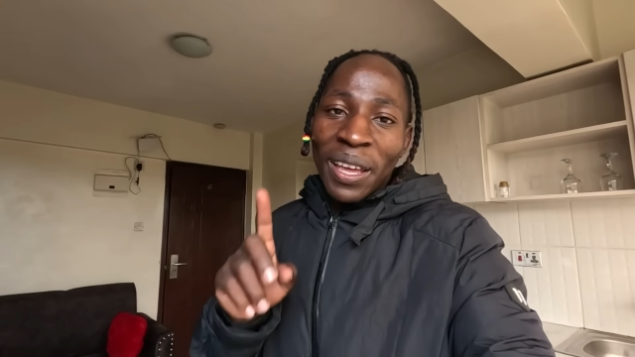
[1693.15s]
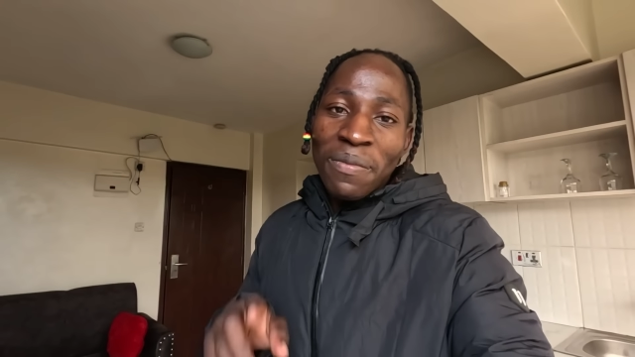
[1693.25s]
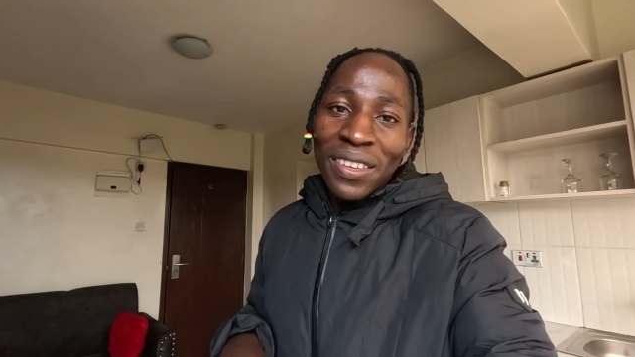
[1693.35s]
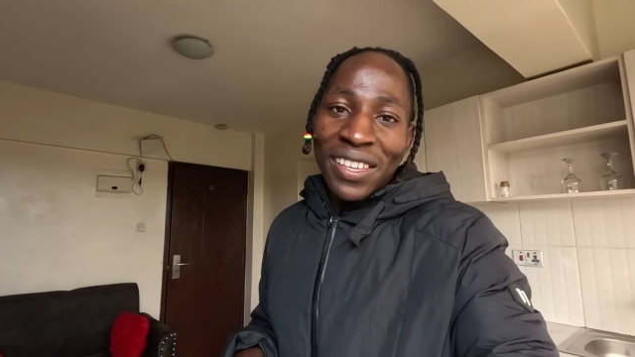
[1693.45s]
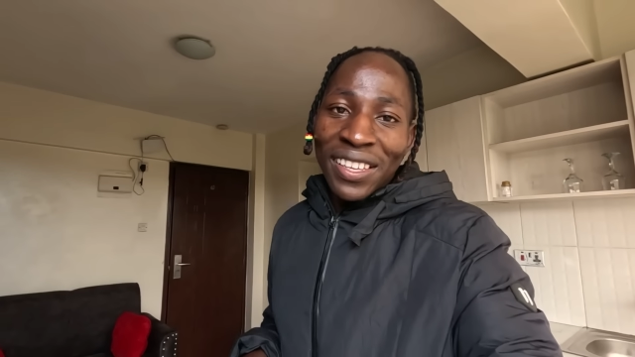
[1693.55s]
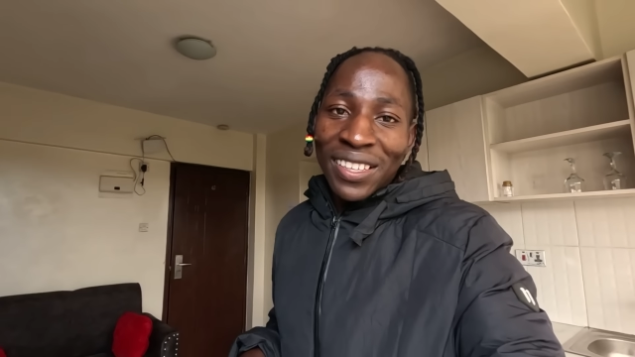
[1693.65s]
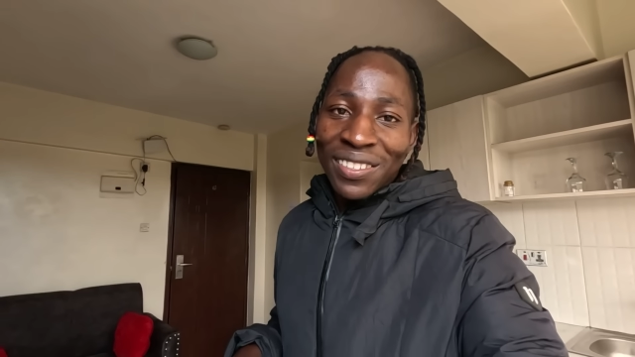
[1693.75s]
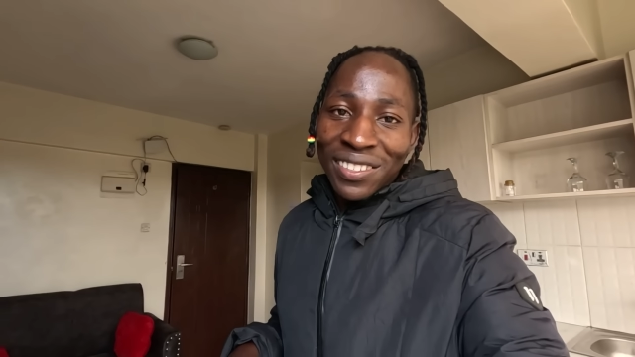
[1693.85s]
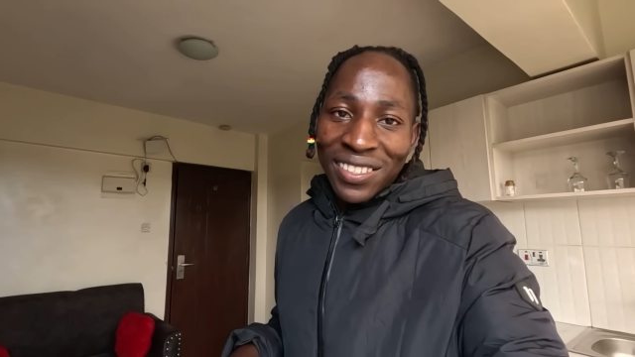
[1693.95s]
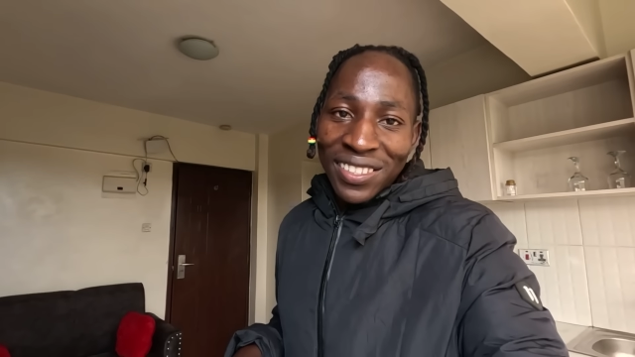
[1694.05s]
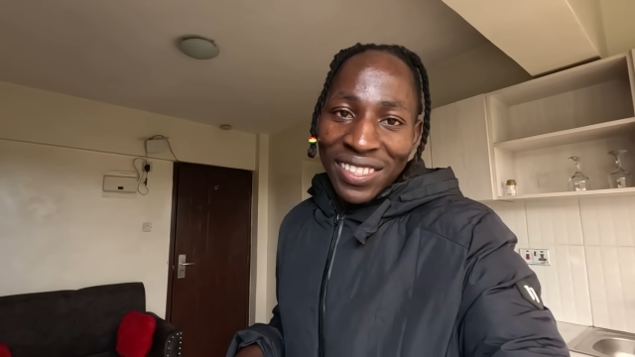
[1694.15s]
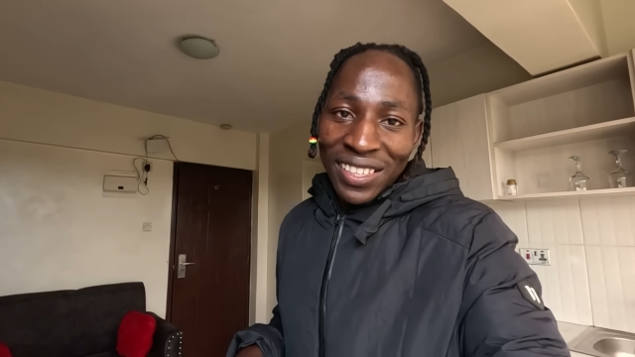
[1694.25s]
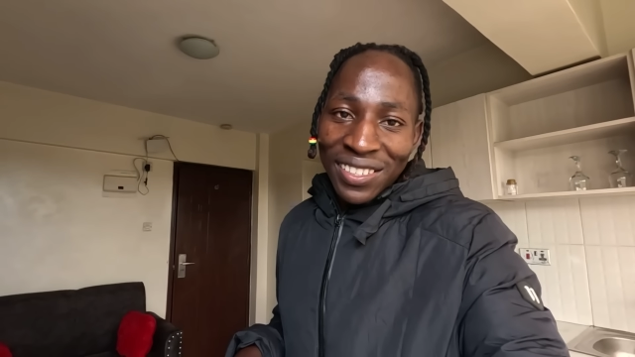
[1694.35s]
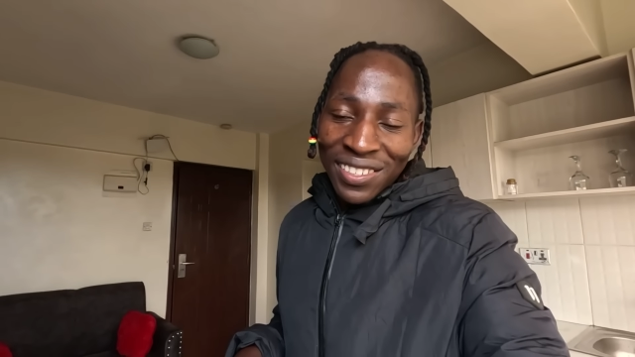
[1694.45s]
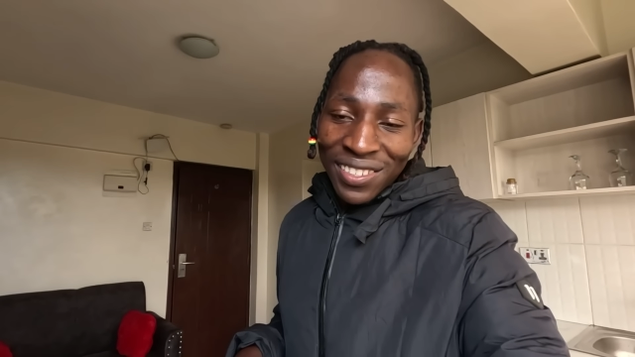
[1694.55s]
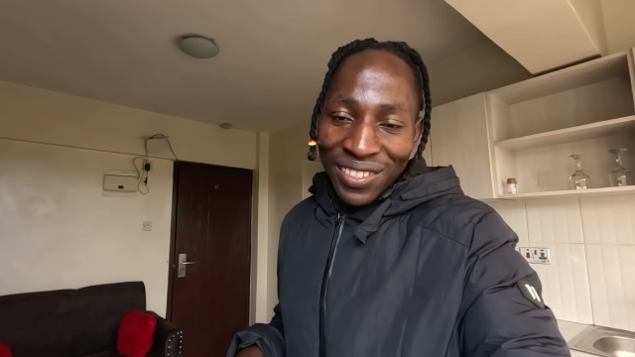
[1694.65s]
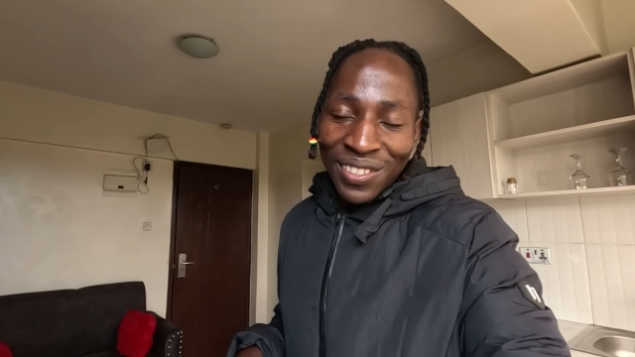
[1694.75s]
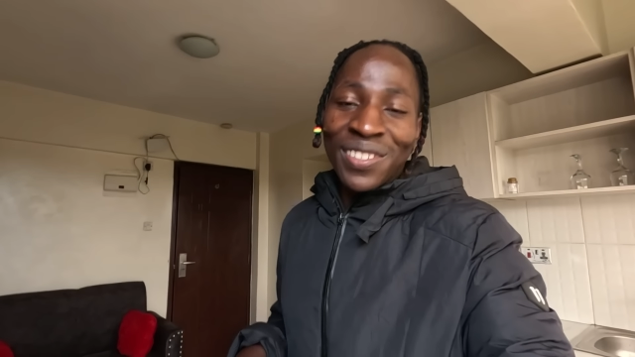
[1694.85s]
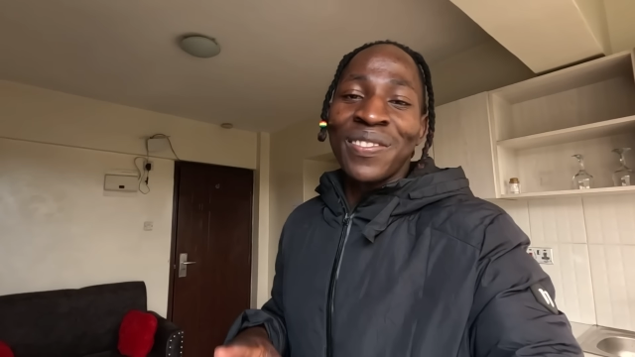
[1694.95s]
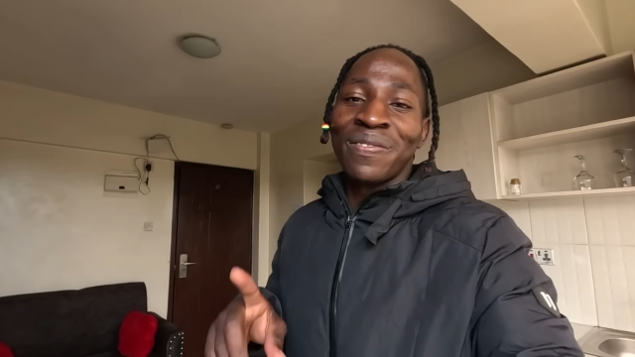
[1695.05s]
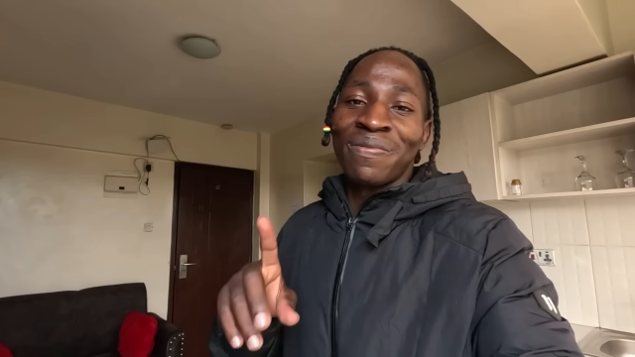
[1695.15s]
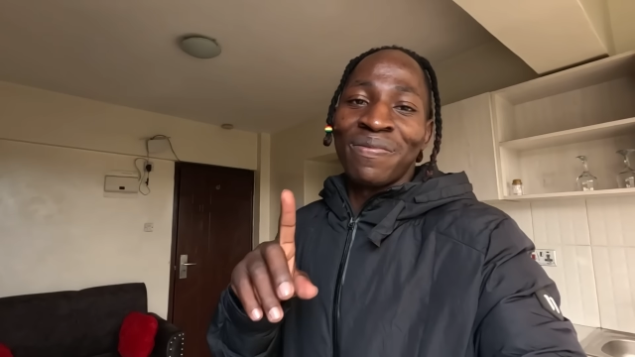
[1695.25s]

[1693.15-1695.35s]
i want to be introducing to you